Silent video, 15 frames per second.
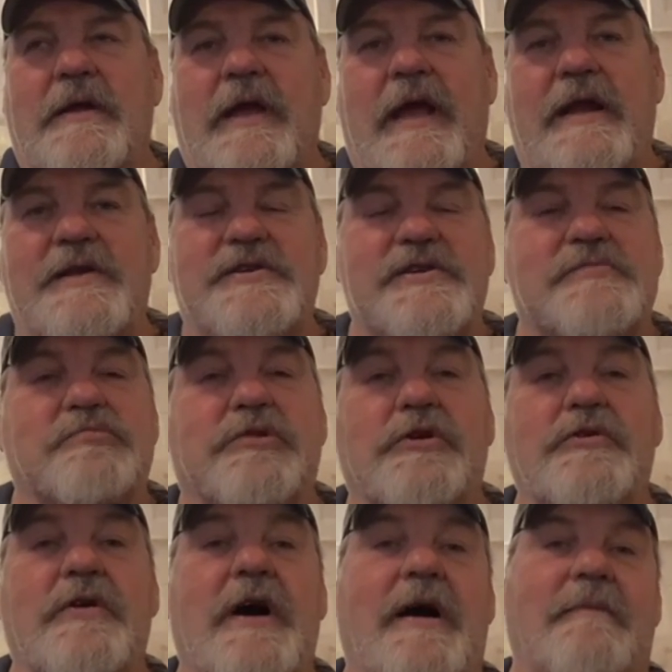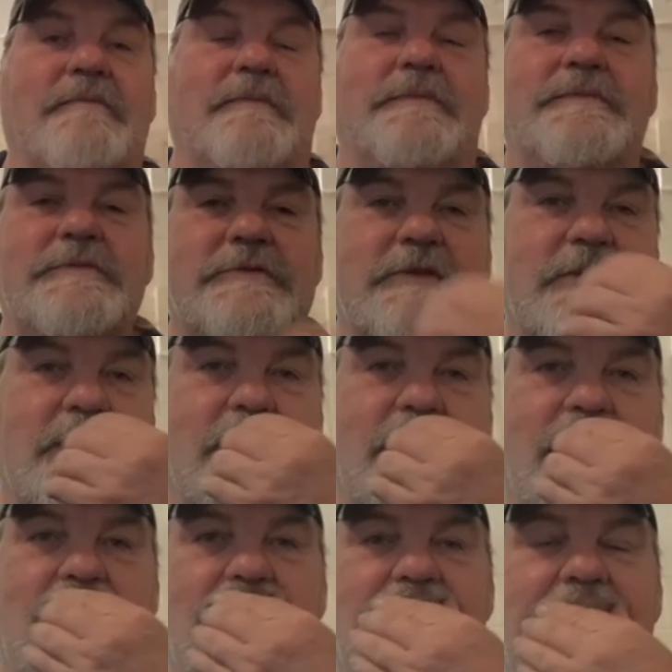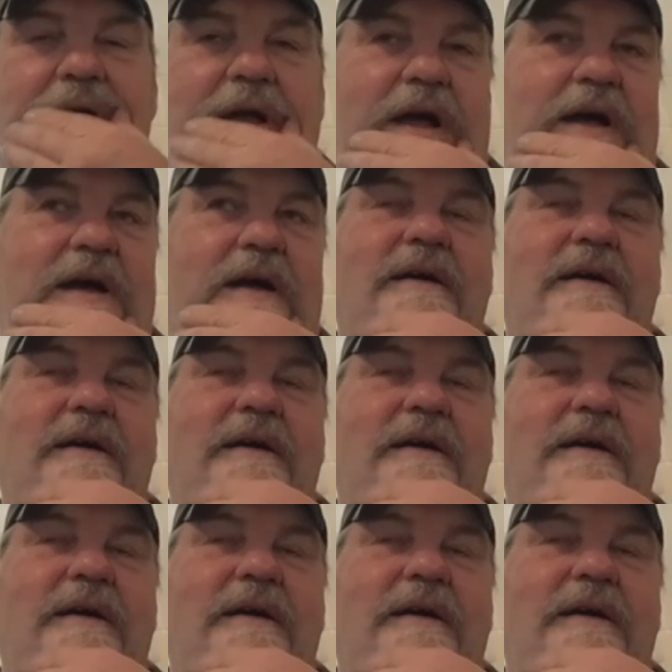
and it just blew up. Um,